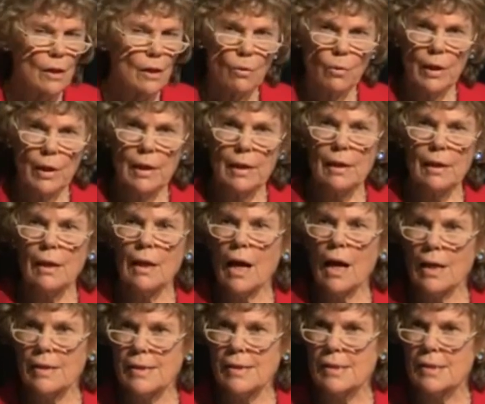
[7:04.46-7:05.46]
when little
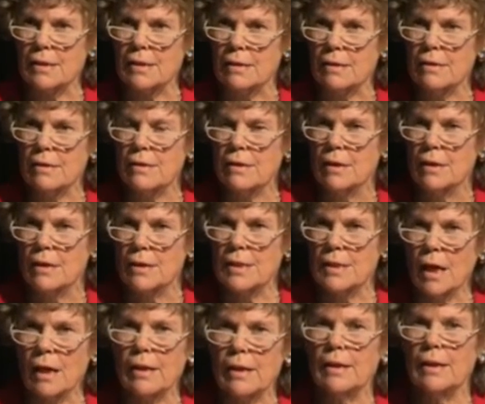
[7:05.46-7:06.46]
Iceland,
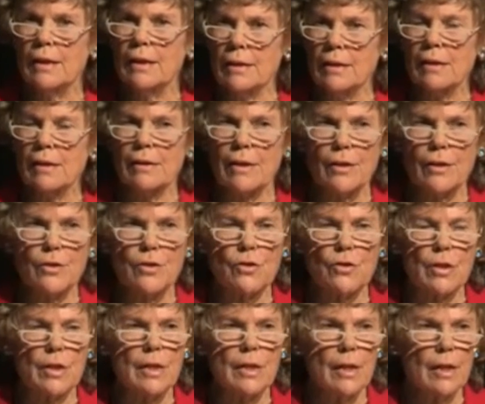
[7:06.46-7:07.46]
tiny little
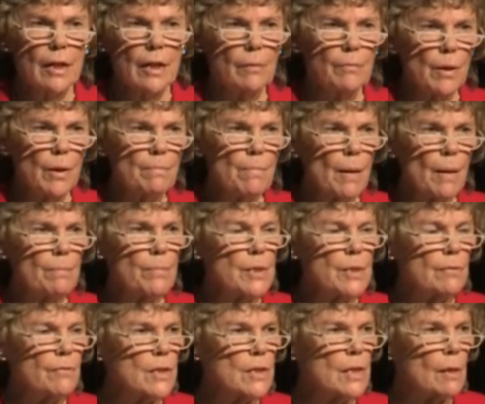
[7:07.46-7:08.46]
country, can be members
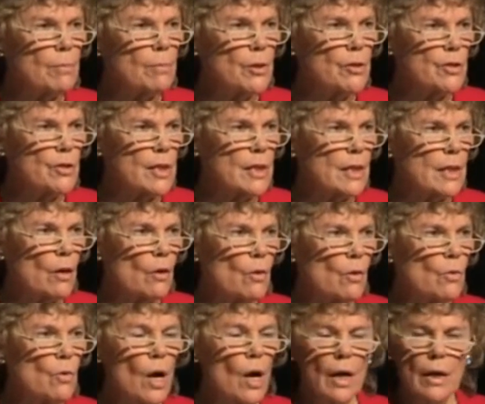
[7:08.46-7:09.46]
of the
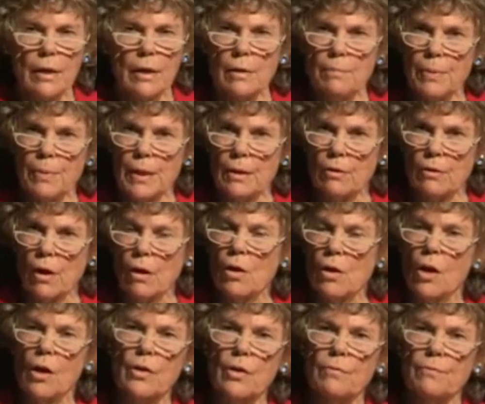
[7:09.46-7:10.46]
WTO, can be on a
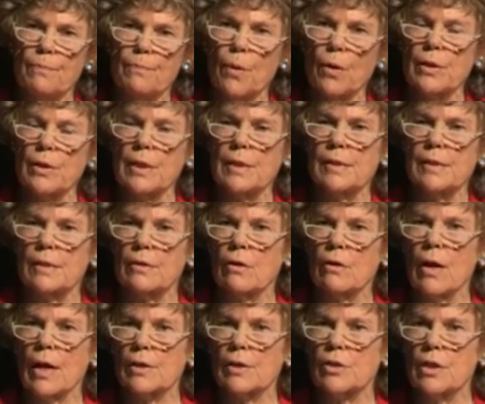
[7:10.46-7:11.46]
lot of bodies that are
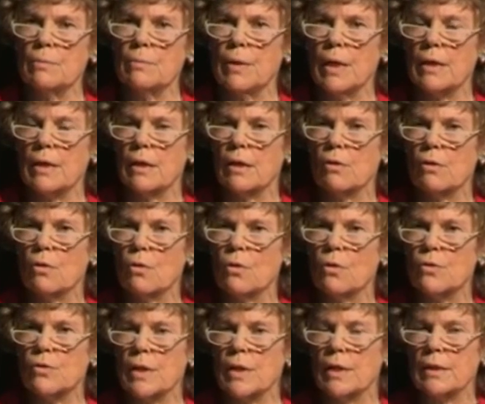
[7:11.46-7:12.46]
actually making
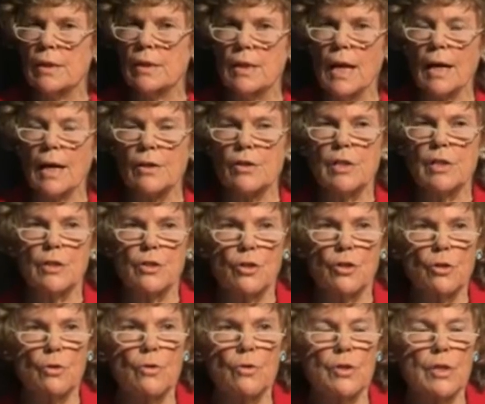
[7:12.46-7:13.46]
laws and can actually
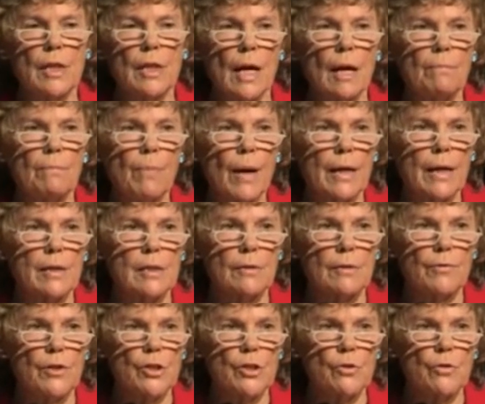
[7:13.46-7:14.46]
choose to get back its
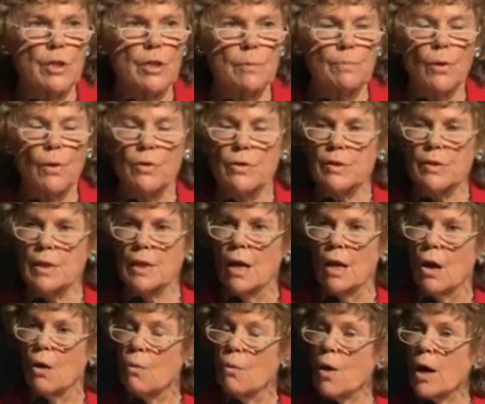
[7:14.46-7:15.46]
fisheries policy.
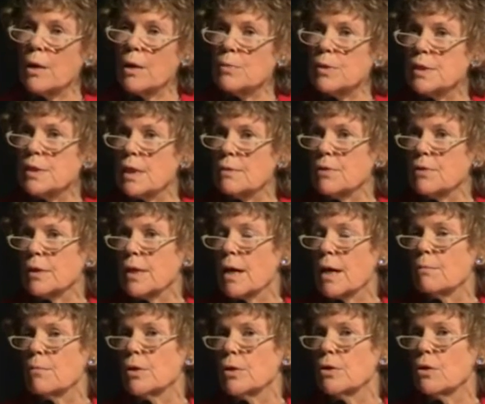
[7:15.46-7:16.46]
Why was David
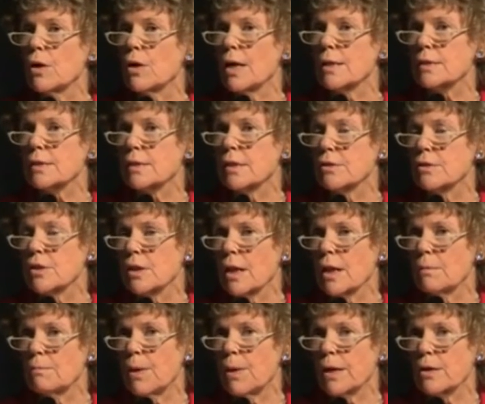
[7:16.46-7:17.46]
Cameron not asking to
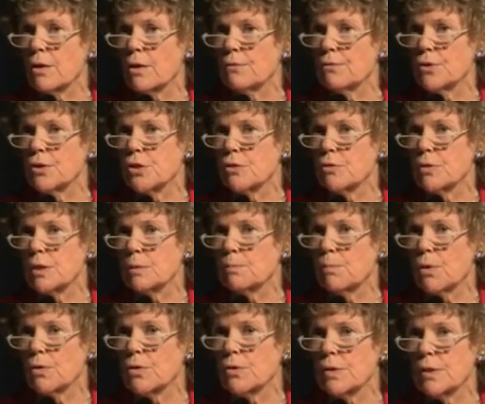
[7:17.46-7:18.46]
get back our fisheries
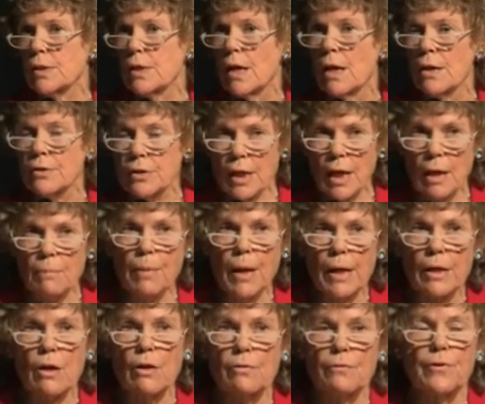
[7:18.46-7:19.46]
policy, to get
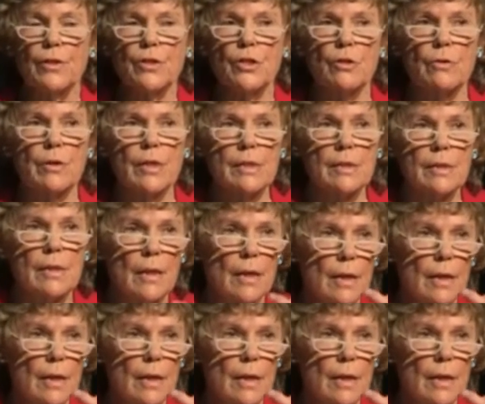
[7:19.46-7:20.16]
back our fisheries?